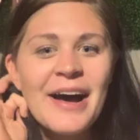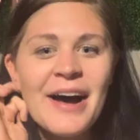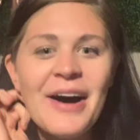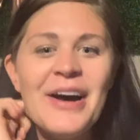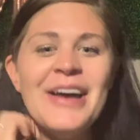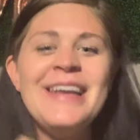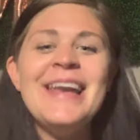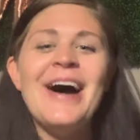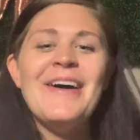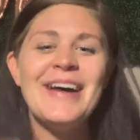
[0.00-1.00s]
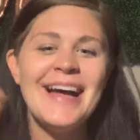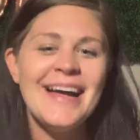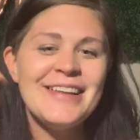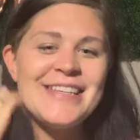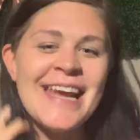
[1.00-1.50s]
oh no,
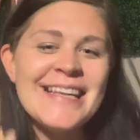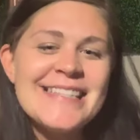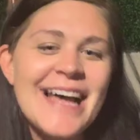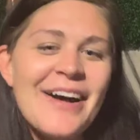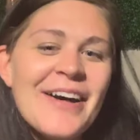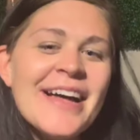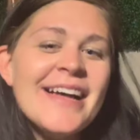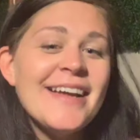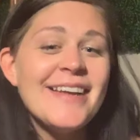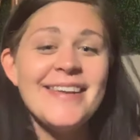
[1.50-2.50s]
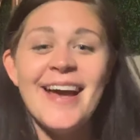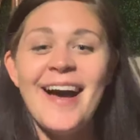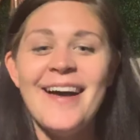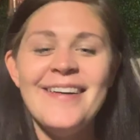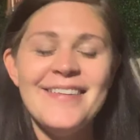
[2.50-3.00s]
Chantel,
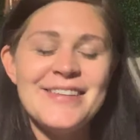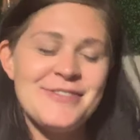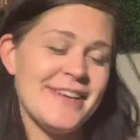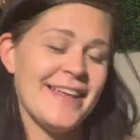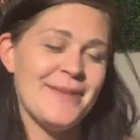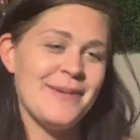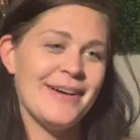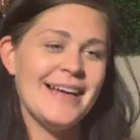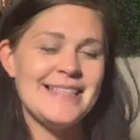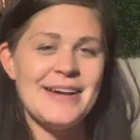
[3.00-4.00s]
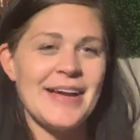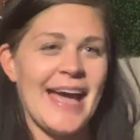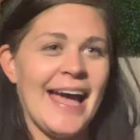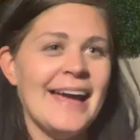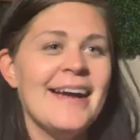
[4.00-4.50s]
yeah, it's relatable. It's
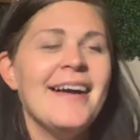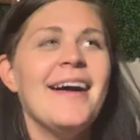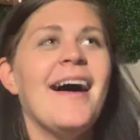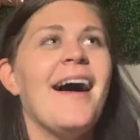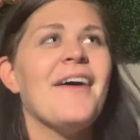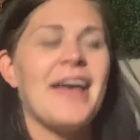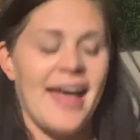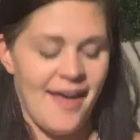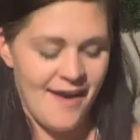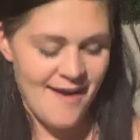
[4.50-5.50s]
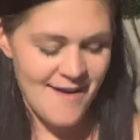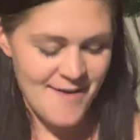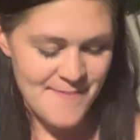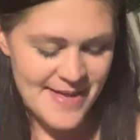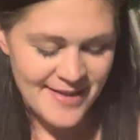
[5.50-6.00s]
okay. Okay,
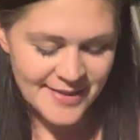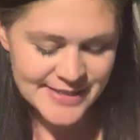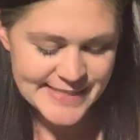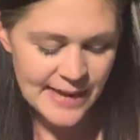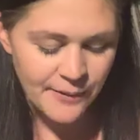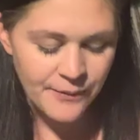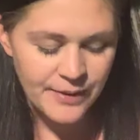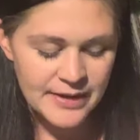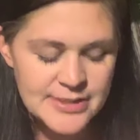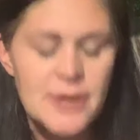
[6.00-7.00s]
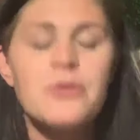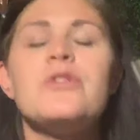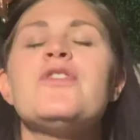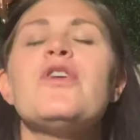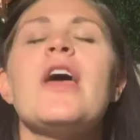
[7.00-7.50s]
so
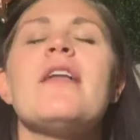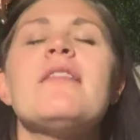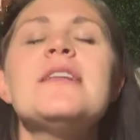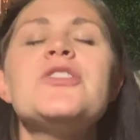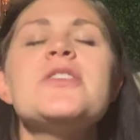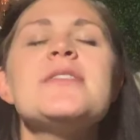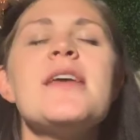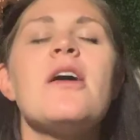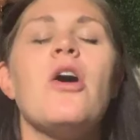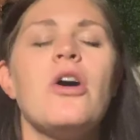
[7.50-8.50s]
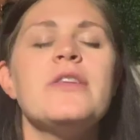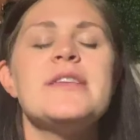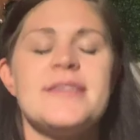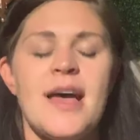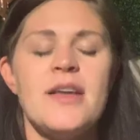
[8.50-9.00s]
like, let's just, like, all
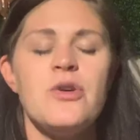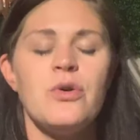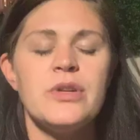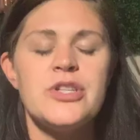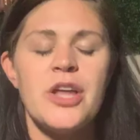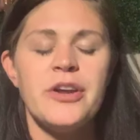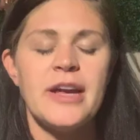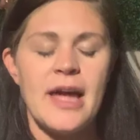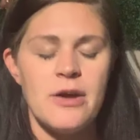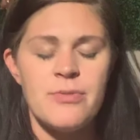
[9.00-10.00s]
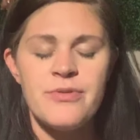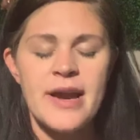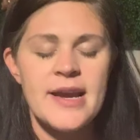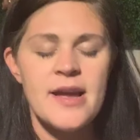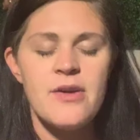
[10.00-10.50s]
decide to hold each other accountable
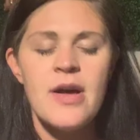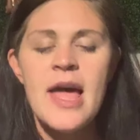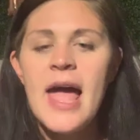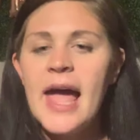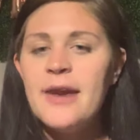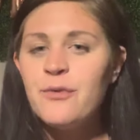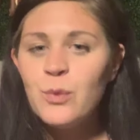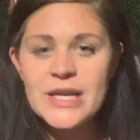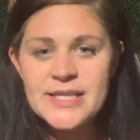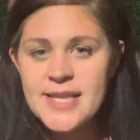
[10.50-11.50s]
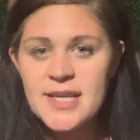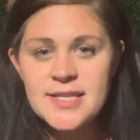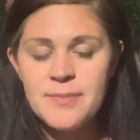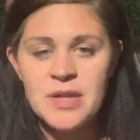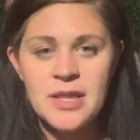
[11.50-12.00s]
right now. And if we say
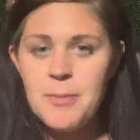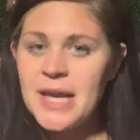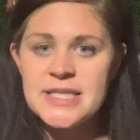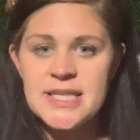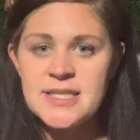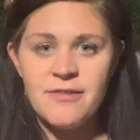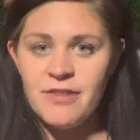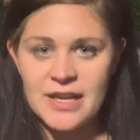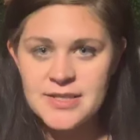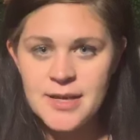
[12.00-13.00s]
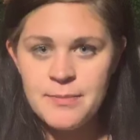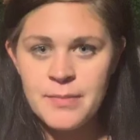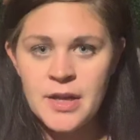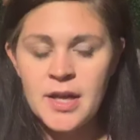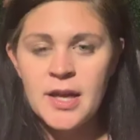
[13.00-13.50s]
something that makes us a
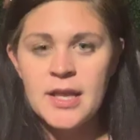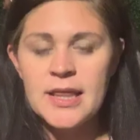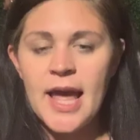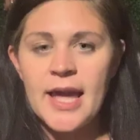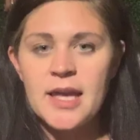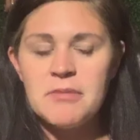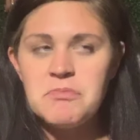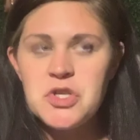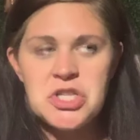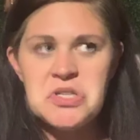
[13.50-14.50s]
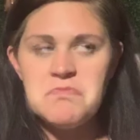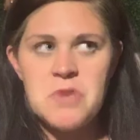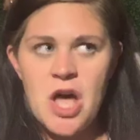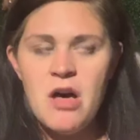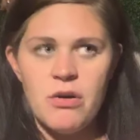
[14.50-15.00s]
victim, like, just
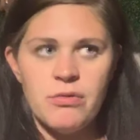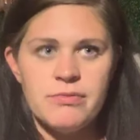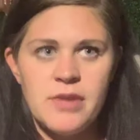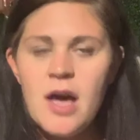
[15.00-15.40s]
no.